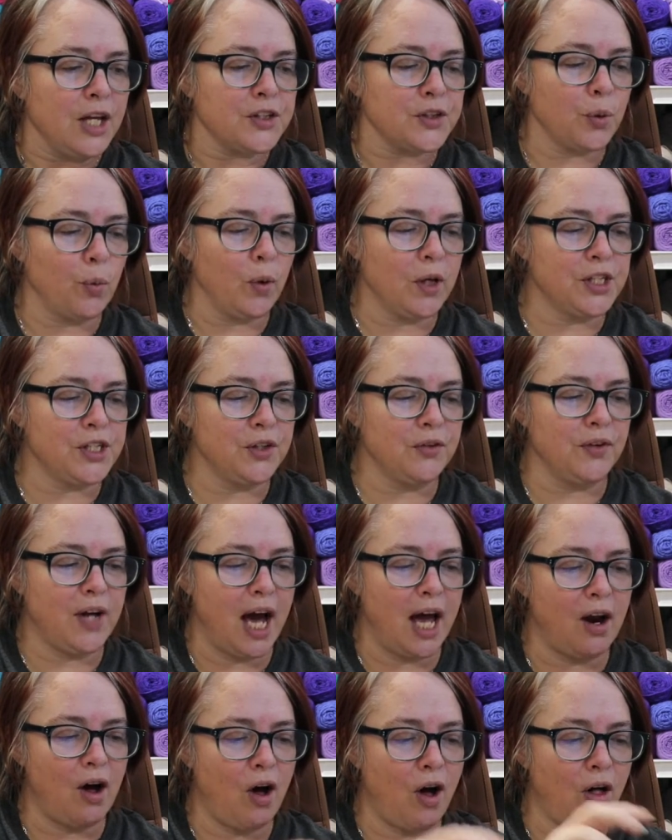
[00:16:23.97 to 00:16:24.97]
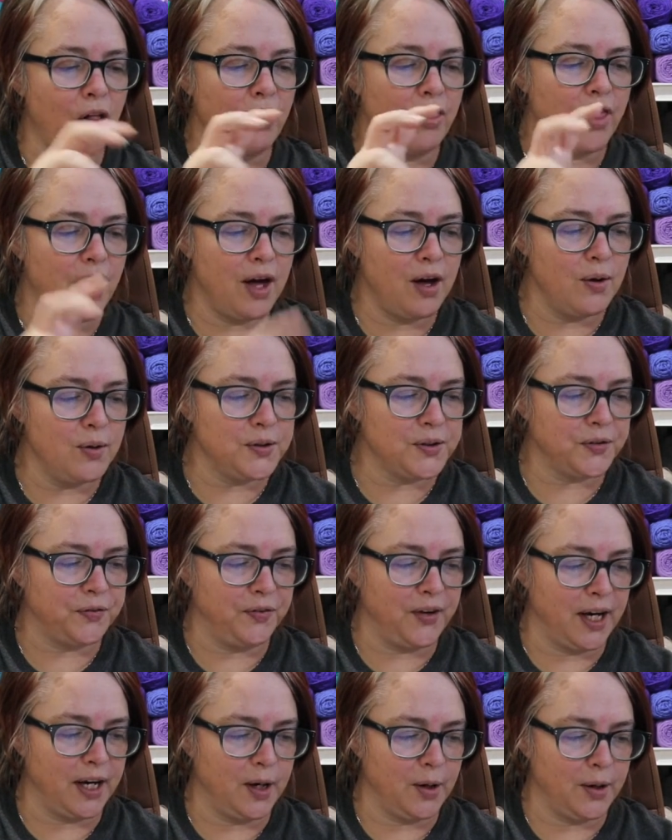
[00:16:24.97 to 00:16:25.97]
So once you've got all those
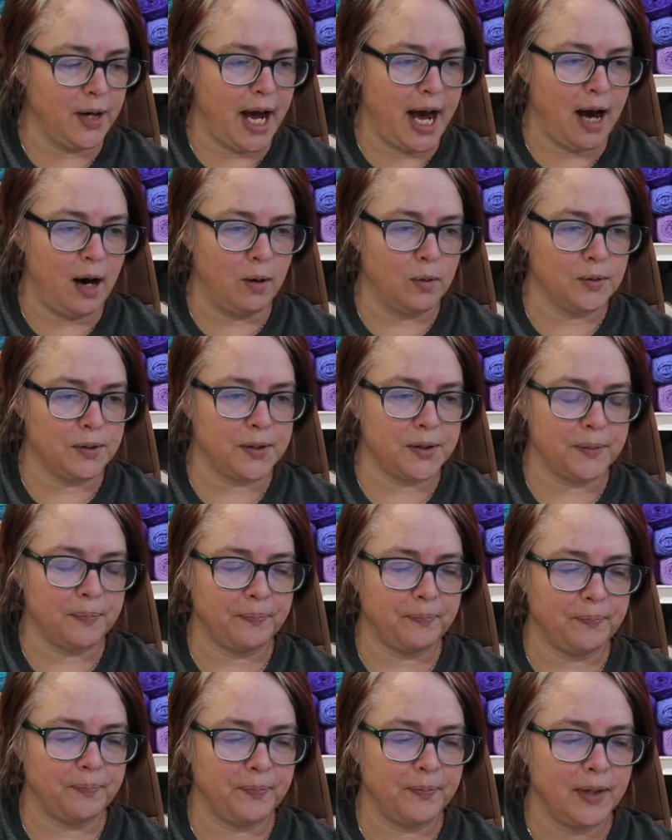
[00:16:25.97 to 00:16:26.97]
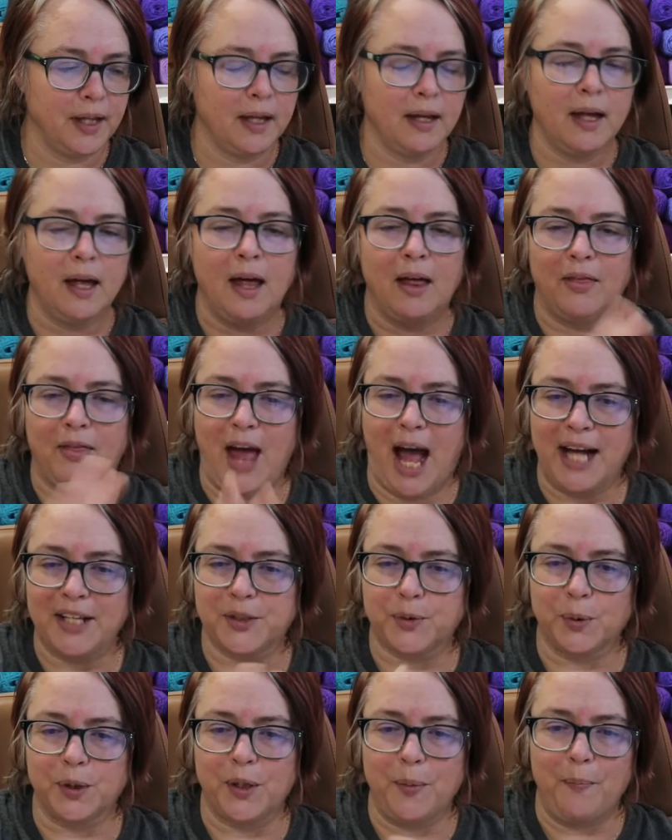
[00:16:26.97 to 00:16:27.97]
figured out,
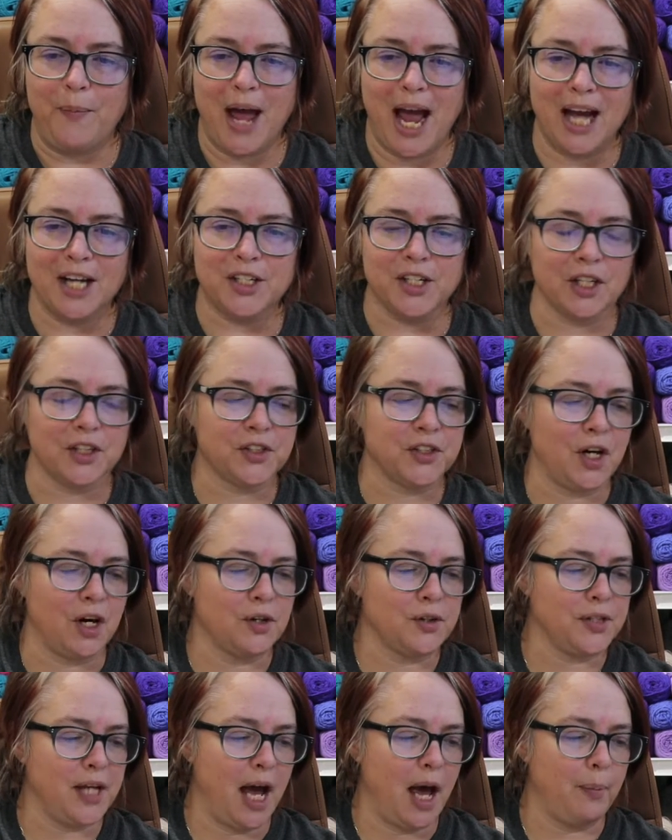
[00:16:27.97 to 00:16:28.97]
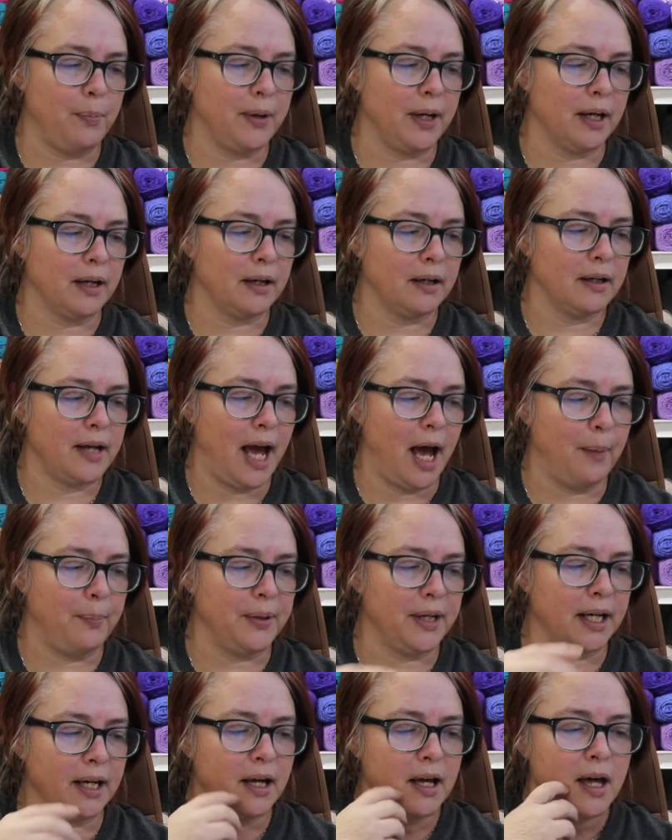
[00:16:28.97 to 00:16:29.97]
that's when the magic starts happening.
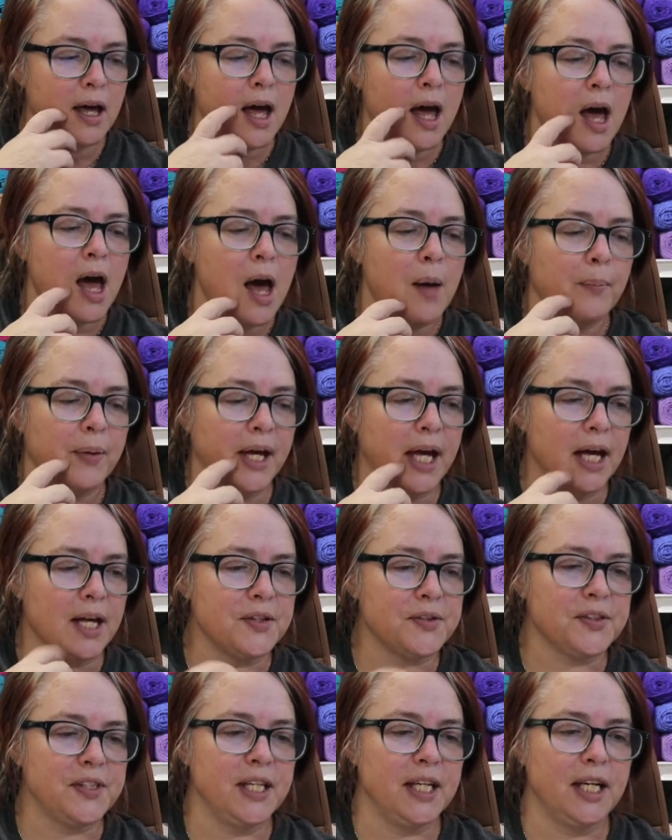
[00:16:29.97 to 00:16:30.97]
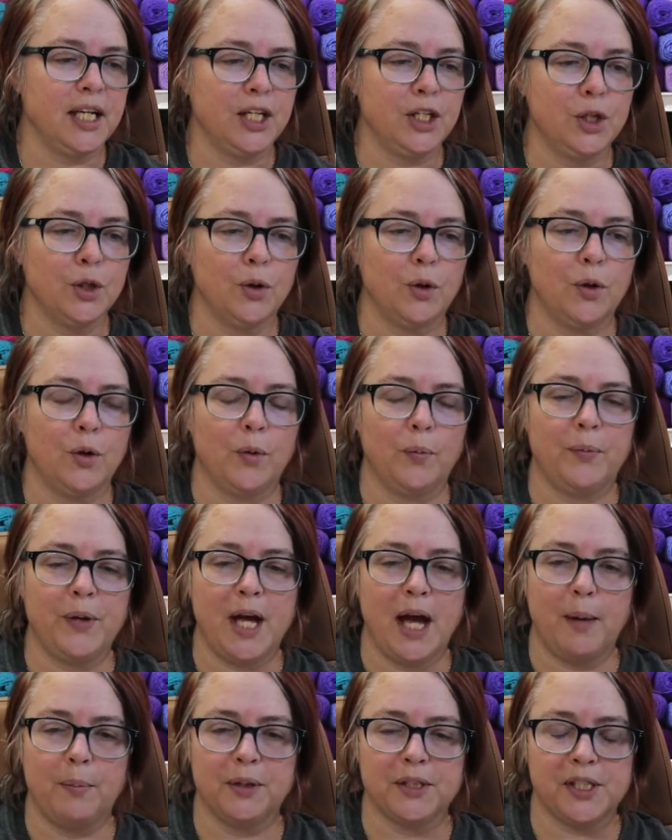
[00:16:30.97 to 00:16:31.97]
Because then you'll
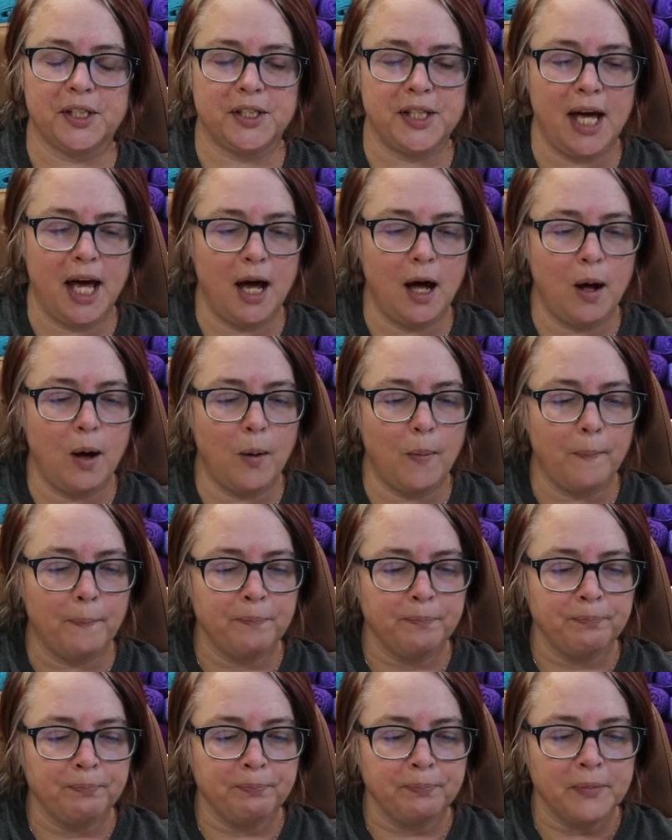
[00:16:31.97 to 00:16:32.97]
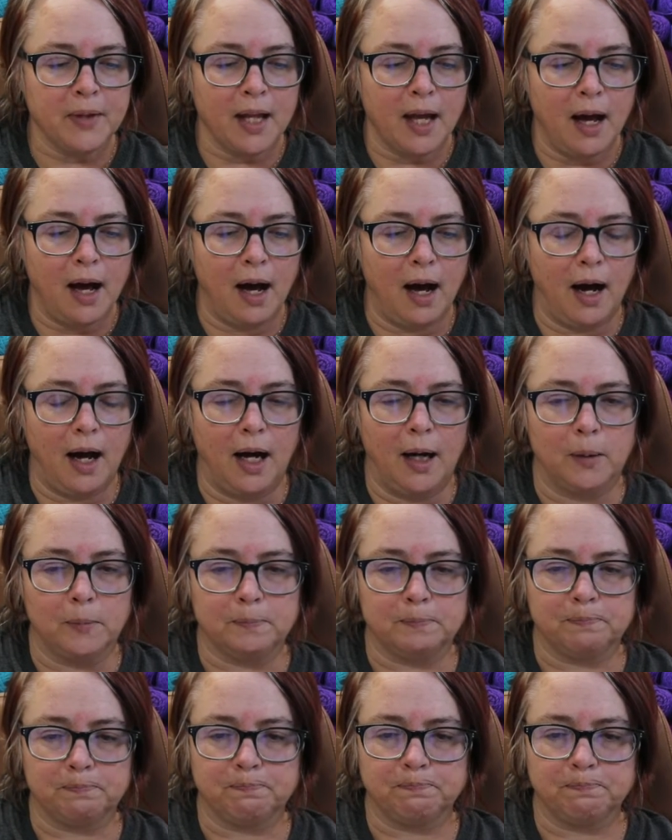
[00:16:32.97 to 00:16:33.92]
be able to tell how